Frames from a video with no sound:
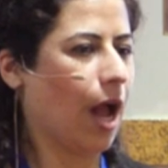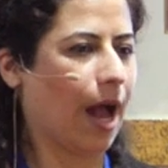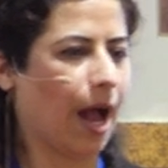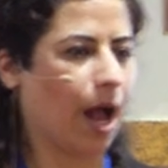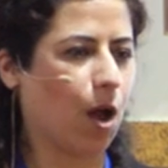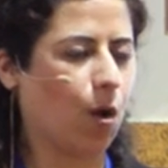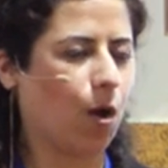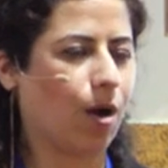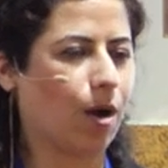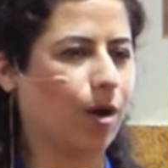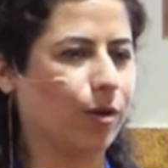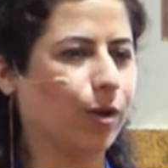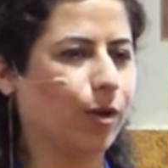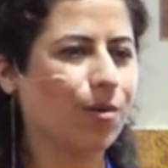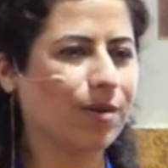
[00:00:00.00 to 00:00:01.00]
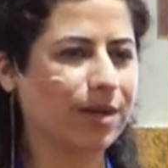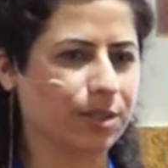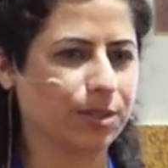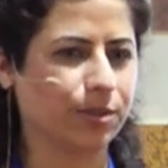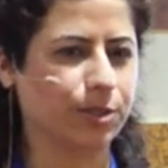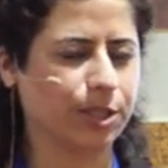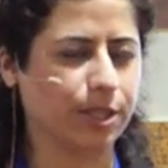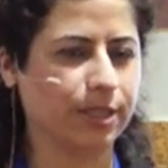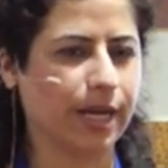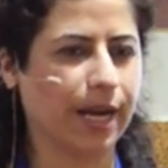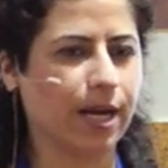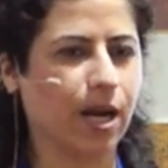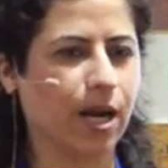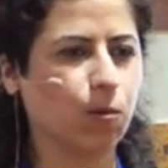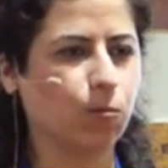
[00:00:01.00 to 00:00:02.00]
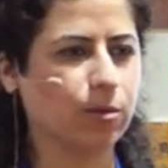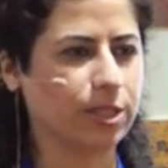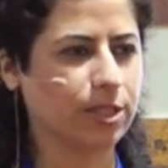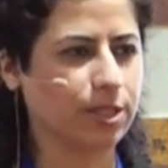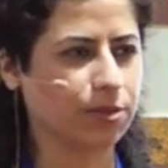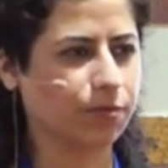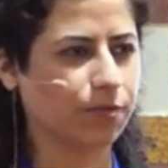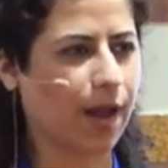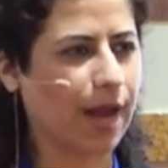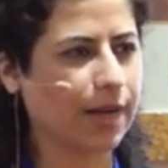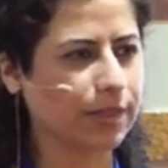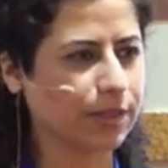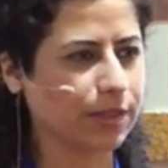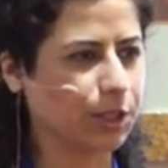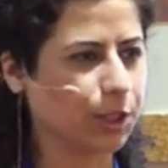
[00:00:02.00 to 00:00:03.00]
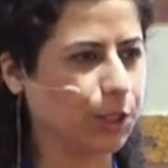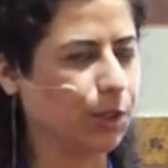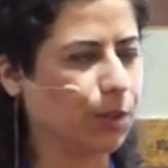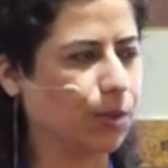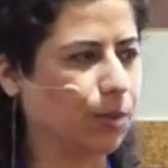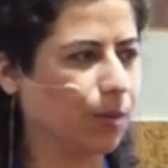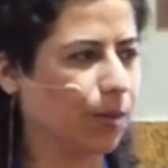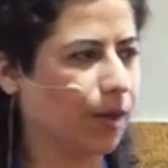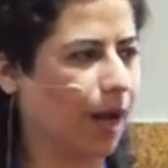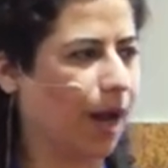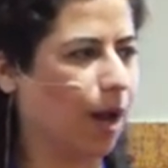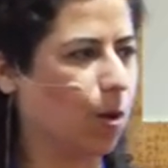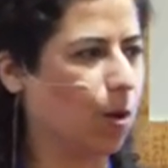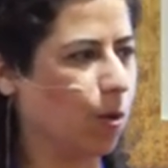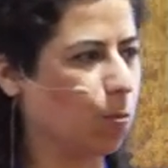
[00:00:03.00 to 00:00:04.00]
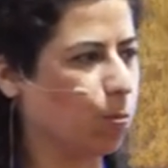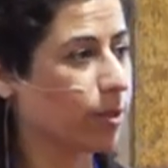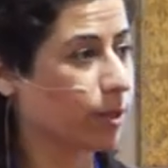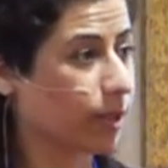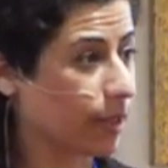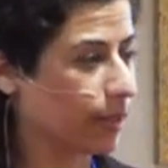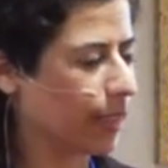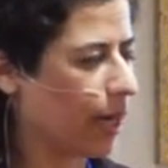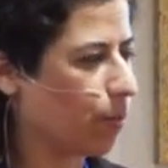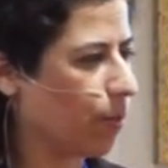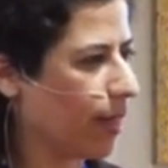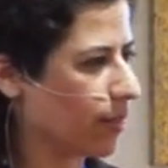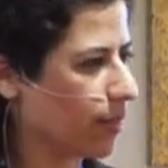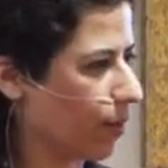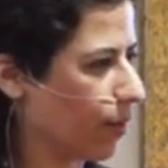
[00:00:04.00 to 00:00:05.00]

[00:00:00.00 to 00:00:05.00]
uh, our low-resolution data, which is fed to uh, a Postgres database